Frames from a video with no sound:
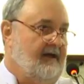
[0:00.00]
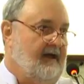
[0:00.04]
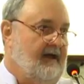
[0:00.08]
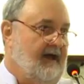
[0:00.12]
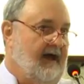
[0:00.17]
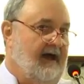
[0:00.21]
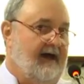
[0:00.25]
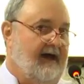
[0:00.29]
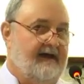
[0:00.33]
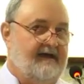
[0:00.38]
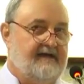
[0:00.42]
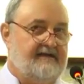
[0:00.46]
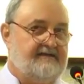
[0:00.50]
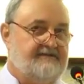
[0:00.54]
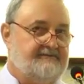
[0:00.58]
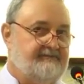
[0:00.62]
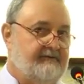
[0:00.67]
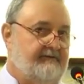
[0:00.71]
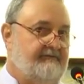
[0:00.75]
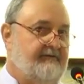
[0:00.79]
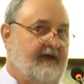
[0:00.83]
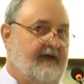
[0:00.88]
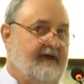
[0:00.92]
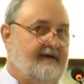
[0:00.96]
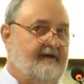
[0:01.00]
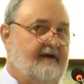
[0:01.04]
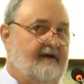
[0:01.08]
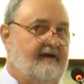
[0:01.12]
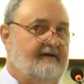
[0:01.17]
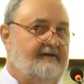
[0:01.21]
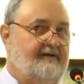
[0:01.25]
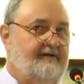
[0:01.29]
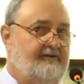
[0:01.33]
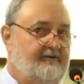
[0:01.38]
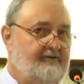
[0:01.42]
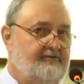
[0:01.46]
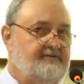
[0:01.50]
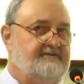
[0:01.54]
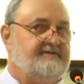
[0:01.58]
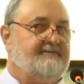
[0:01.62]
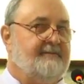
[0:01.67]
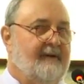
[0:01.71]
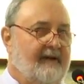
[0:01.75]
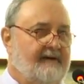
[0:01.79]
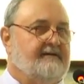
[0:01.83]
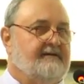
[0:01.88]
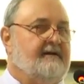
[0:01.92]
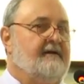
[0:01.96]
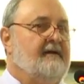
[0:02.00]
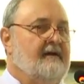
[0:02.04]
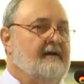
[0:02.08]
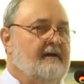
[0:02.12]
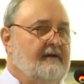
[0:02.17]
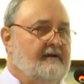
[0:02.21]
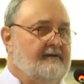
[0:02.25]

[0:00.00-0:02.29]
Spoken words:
highs, we've had our lows, but